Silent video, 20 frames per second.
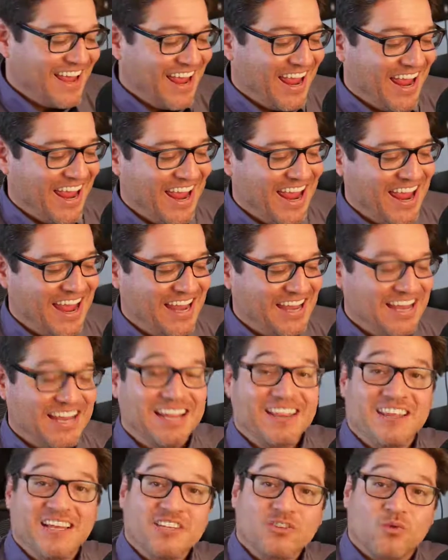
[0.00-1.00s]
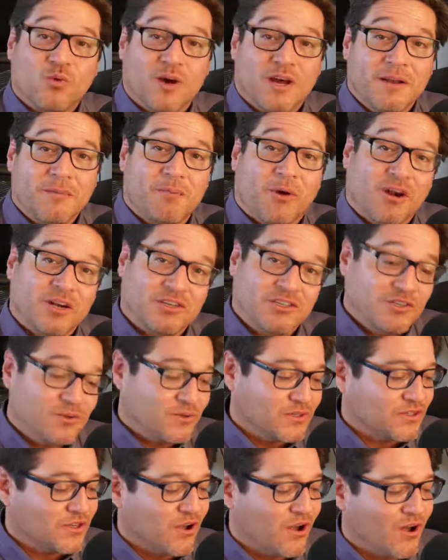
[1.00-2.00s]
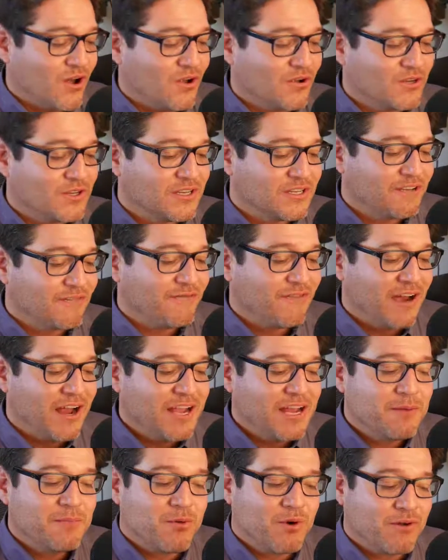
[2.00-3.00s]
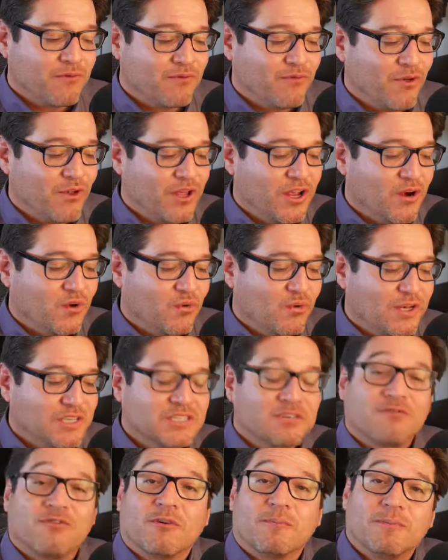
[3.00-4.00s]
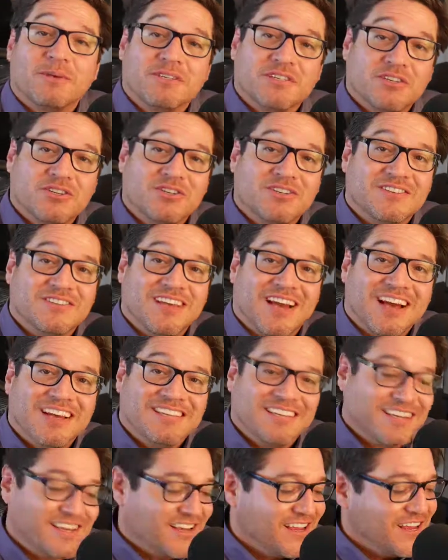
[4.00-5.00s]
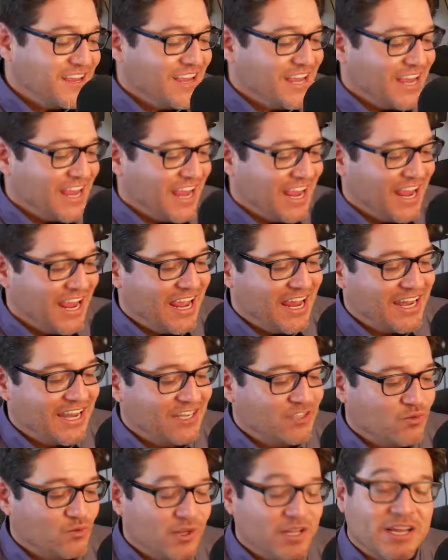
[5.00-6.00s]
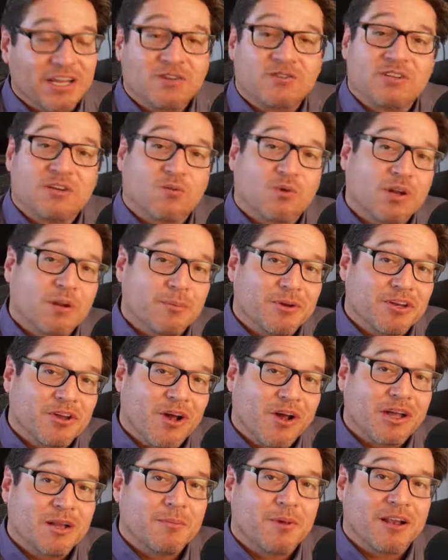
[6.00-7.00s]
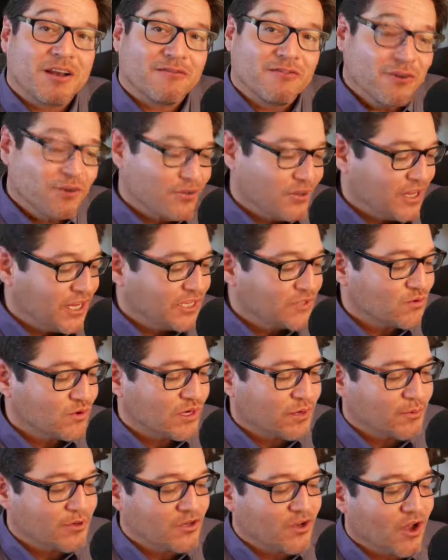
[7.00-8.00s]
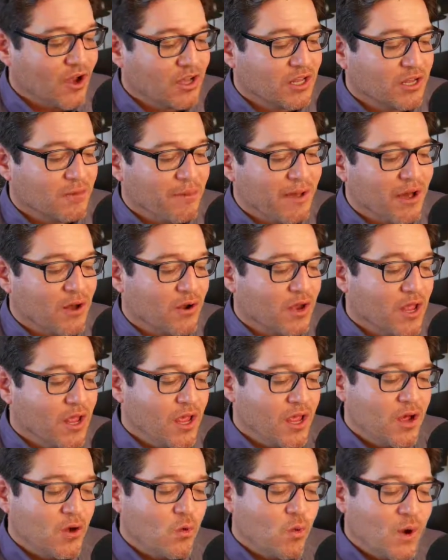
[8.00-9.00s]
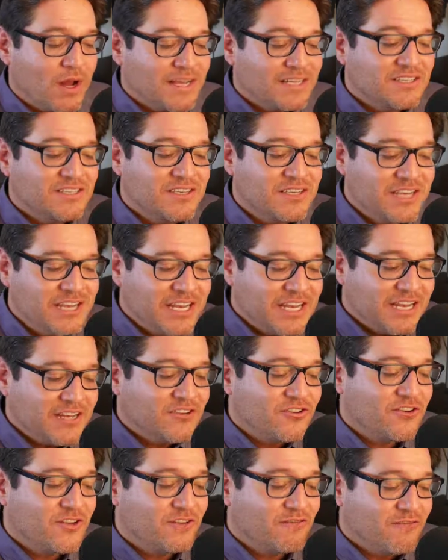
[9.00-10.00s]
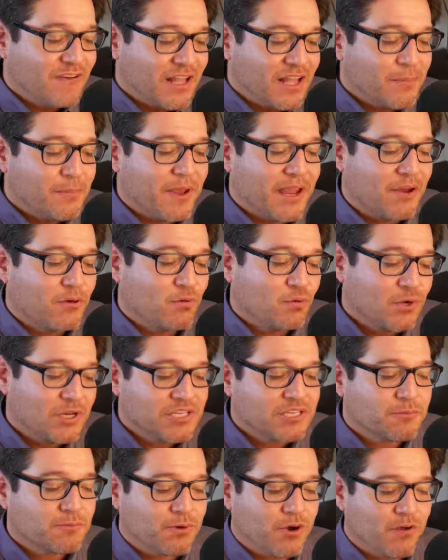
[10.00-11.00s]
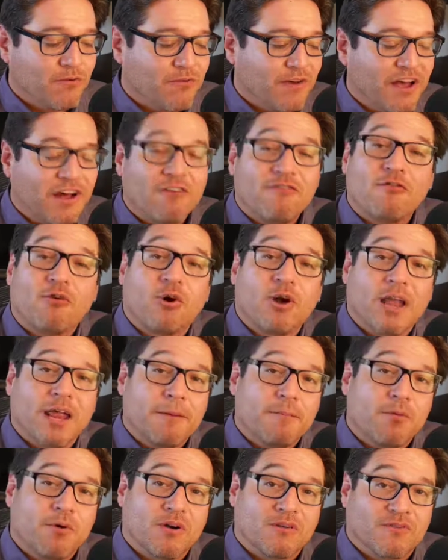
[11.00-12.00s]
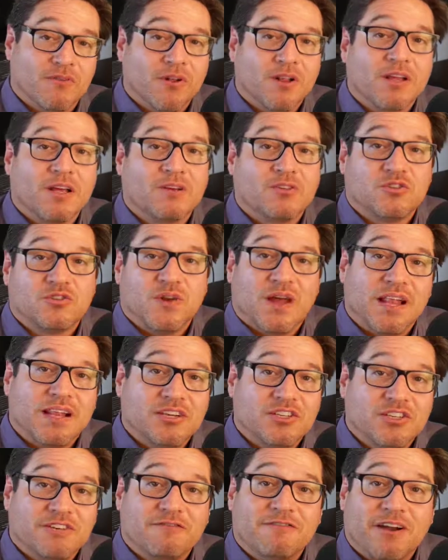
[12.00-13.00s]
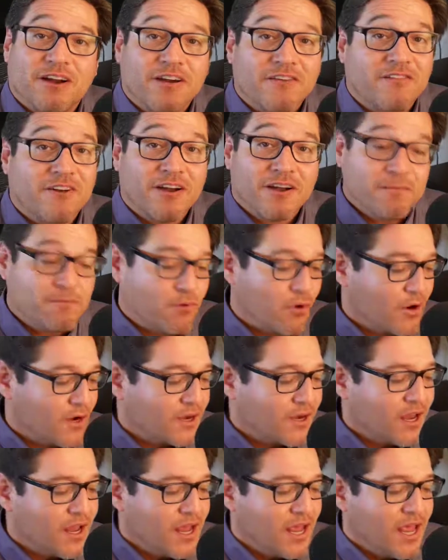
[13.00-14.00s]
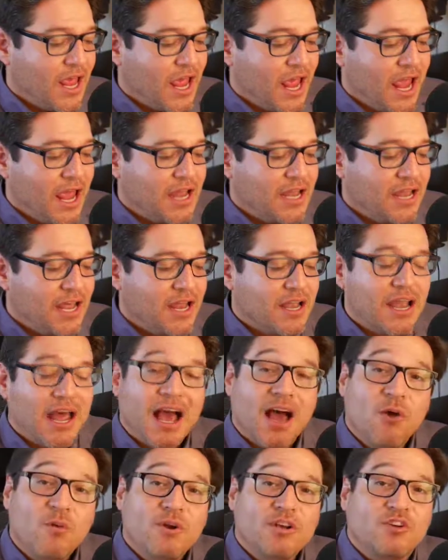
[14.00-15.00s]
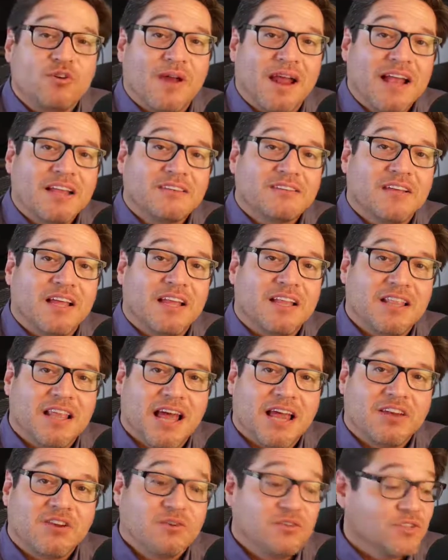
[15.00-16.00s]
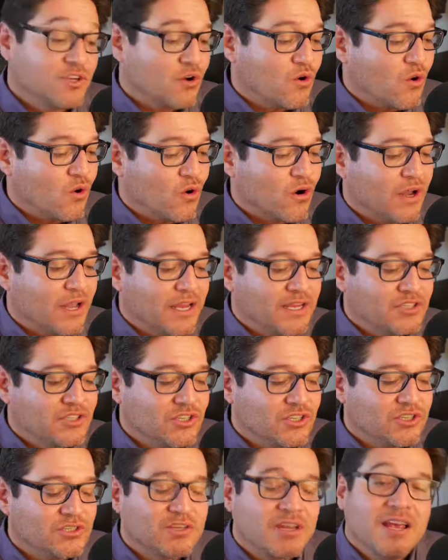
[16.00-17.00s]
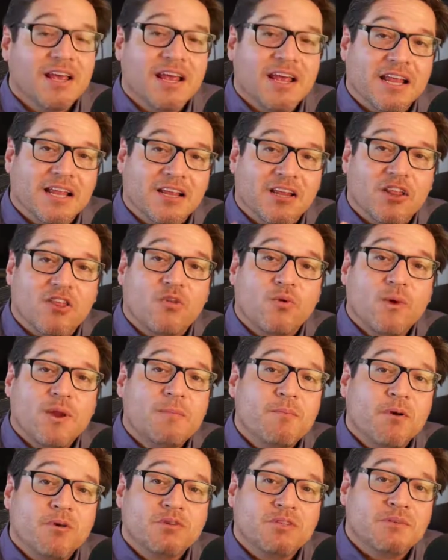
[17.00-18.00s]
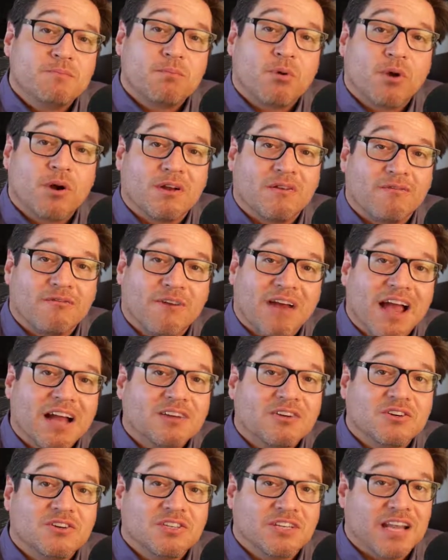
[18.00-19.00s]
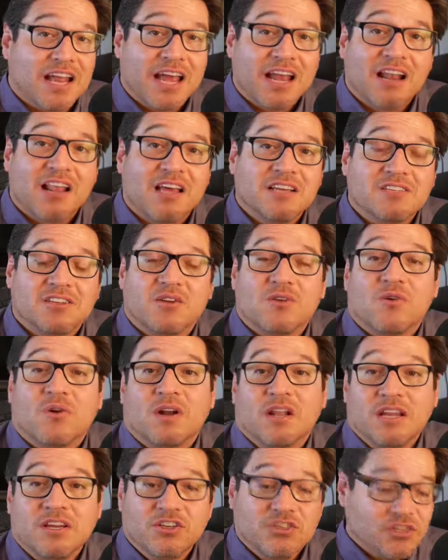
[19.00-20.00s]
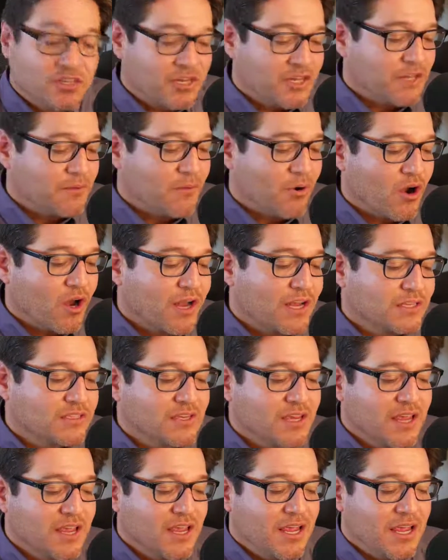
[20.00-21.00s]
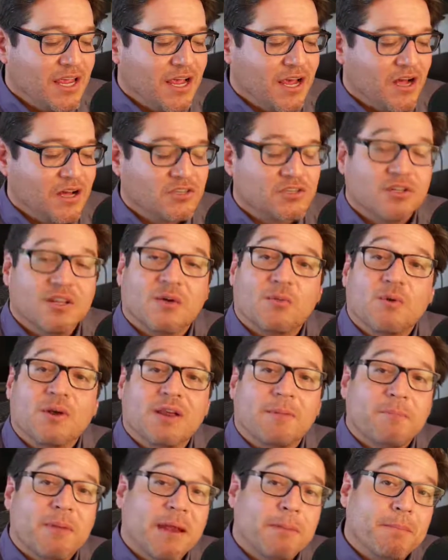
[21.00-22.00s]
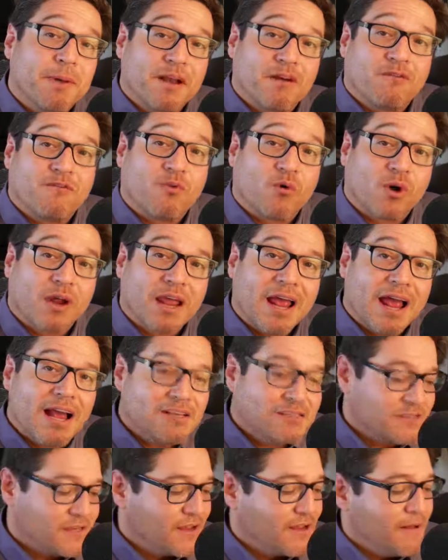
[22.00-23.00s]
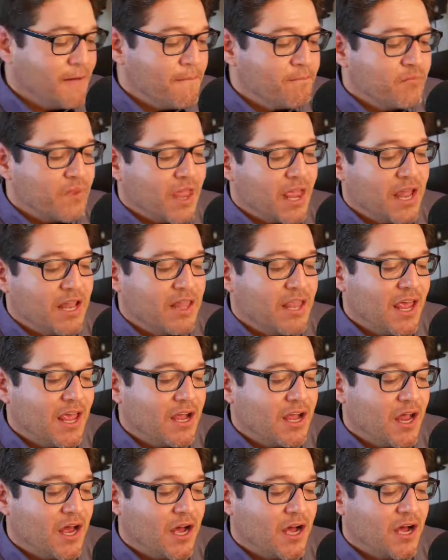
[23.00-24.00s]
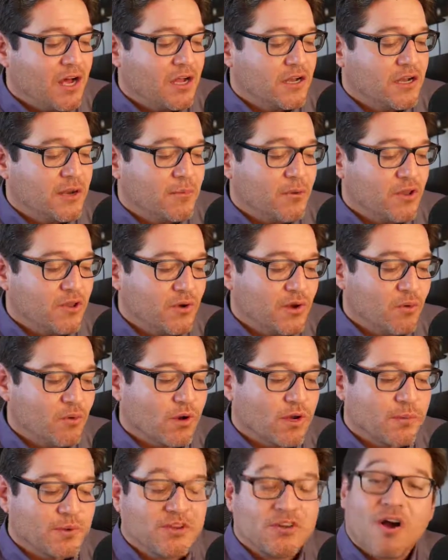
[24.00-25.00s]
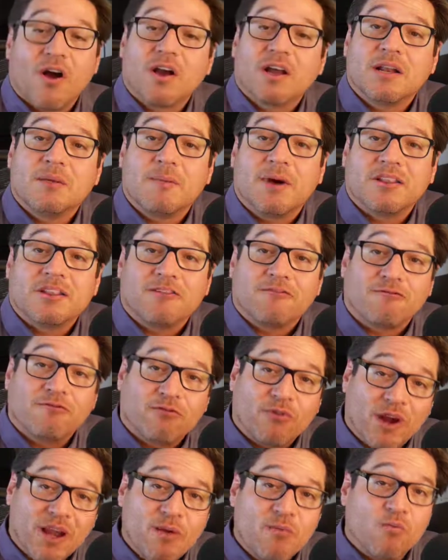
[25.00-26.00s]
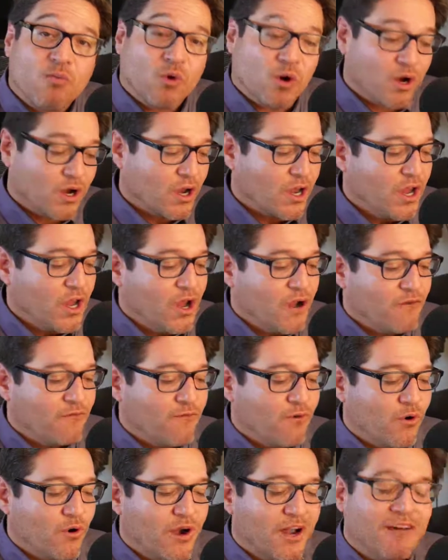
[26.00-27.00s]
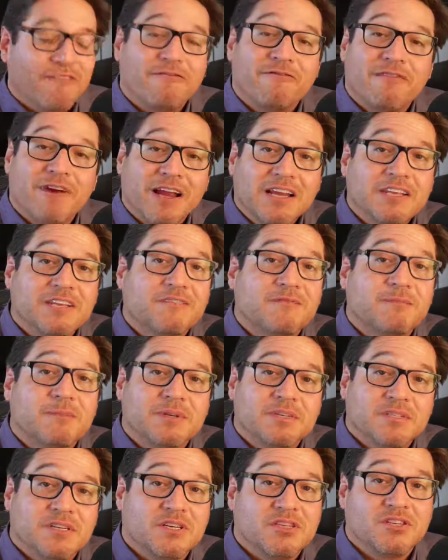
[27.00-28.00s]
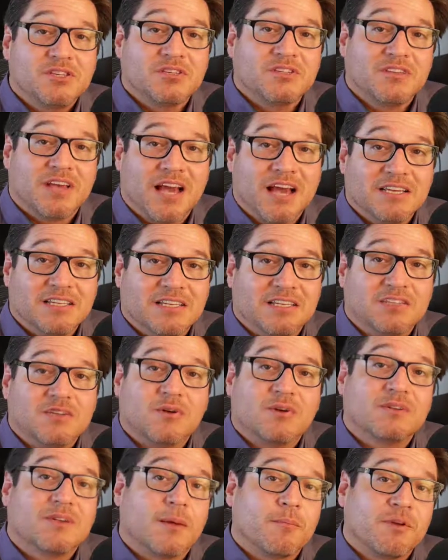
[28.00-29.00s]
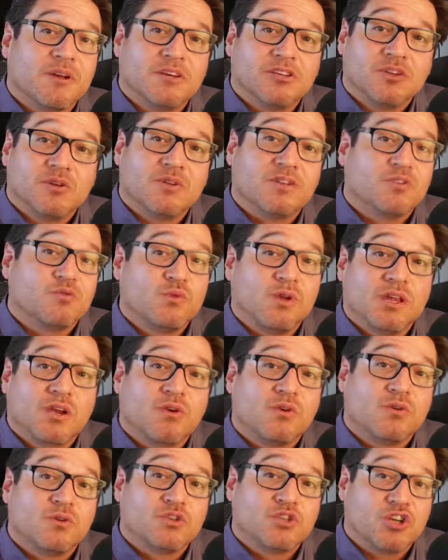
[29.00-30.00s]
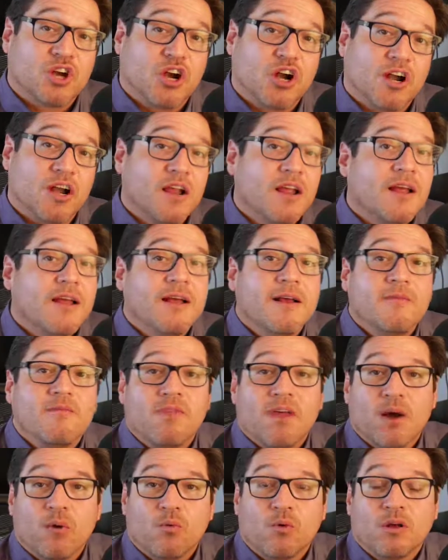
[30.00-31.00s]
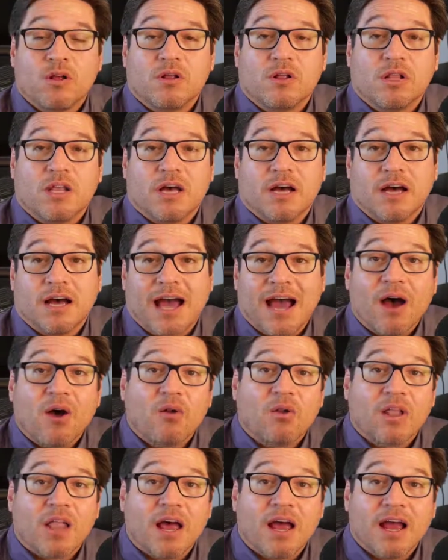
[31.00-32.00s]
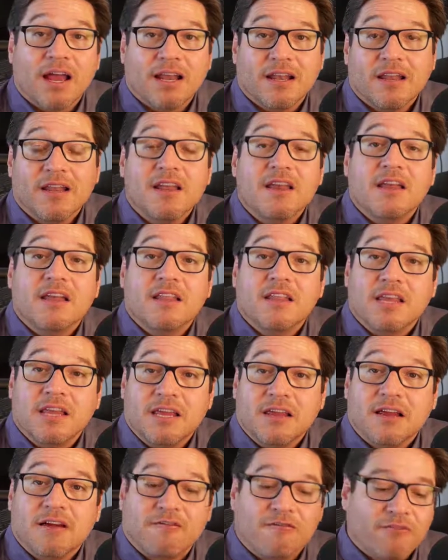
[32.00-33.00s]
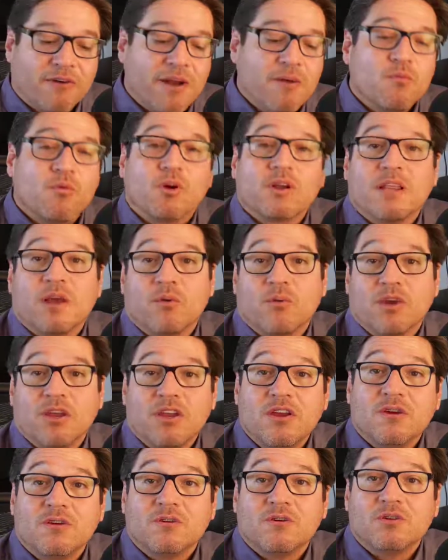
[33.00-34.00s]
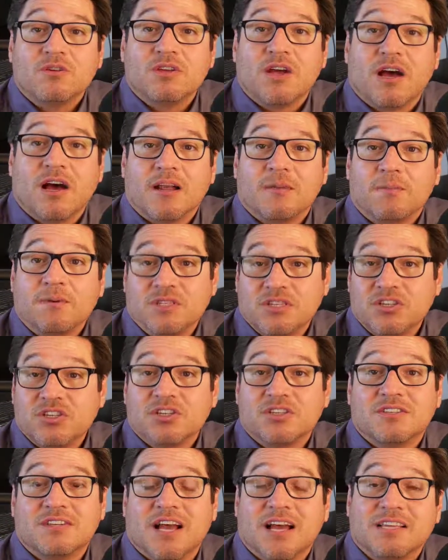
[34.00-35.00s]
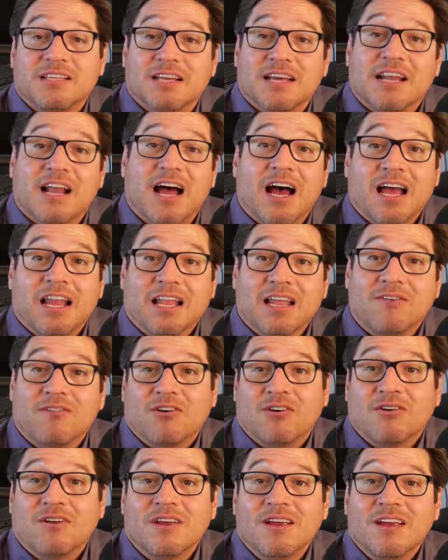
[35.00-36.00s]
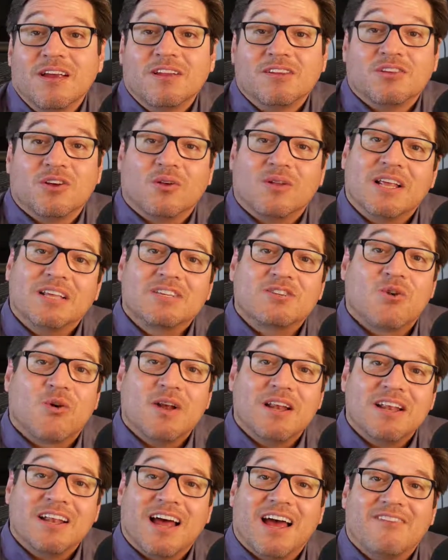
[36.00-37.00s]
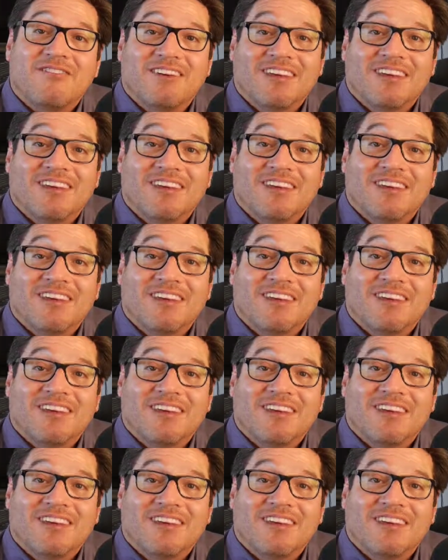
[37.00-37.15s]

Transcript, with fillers: And in this one, part two is called Defining Portfolio Risk for Position Sizing. And it's really interesting. We're going to be talking about a few things. We're going to be talking about what is needed to develop a risk profile for a portfolio strategy, very, very important. And then how we translate that using correlations into three most important factors in analyzing correlation in the markets uh, so that we can make better forecasts. And then uh, number three, we're going to be talking about the framework for effective position sizing. So I'm going to show this really cool chart that will uh, outline the framework that we use on position sizing at a high level. So let's go ahead and dive